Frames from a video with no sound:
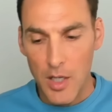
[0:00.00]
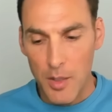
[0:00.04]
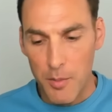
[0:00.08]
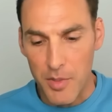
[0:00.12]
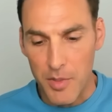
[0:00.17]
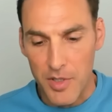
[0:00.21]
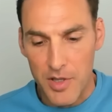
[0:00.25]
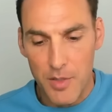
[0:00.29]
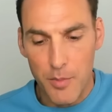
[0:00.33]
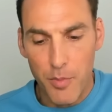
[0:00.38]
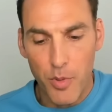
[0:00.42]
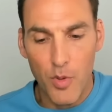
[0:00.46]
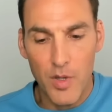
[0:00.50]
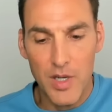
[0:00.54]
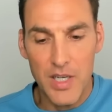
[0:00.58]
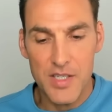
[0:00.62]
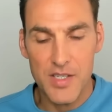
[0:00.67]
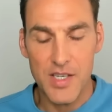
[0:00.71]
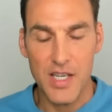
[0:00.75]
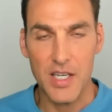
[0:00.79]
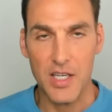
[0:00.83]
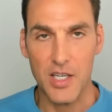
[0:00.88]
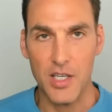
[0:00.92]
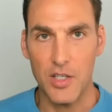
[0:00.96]
But the point is
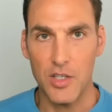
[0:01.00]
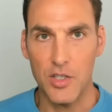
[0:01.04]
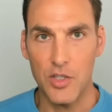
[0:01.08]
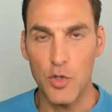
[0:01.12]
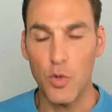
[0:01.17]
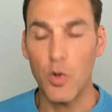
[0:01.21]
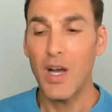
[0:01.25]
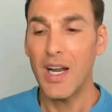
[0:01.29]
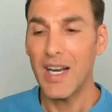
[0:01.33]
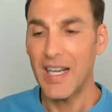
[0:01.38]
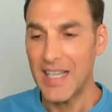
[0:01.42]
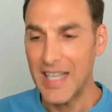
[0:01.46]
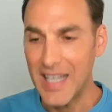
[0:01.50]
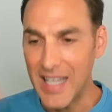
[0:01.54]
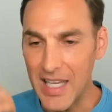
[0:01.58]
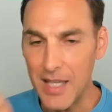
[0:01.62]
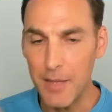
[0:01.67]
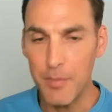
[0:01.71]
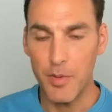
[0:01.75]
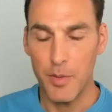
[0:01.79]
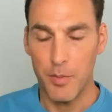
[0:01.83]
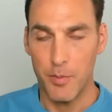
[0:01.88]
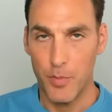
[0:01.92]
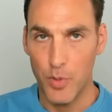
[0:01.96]
like, you want to
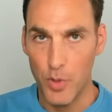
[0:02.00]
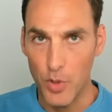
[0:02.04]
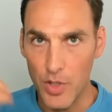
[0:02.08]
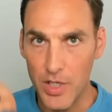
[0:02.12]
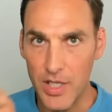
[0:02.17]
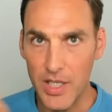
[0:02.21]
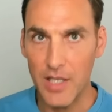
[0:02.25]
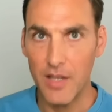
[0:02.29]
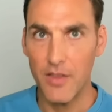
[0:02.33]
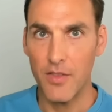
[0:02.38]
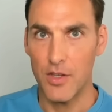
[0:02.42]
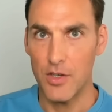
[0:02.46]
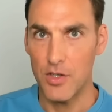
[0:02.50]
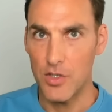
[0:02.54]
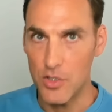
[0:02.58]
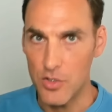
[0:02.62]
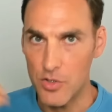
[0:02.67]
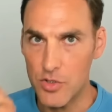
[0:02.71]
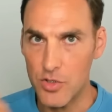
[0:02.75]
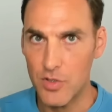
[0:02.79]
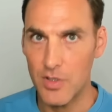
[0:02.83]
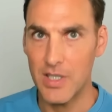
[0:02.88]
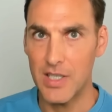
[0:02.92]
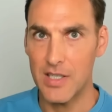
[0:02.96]
keep putting the
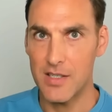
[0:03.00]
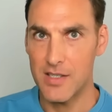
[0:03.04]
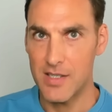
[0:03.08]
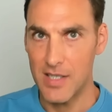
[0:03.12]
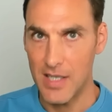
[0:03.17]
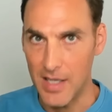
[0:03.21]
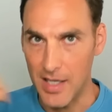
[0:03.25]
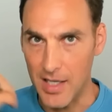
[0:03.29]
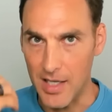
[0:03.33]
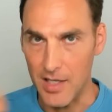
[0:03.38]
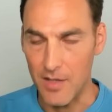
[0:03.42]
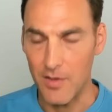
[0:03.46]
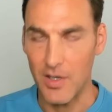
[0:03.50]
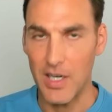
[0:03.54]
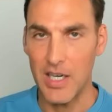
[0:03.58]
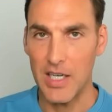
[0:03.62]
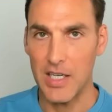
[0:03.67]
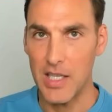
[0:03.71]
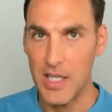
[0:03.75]
nutrients in, right?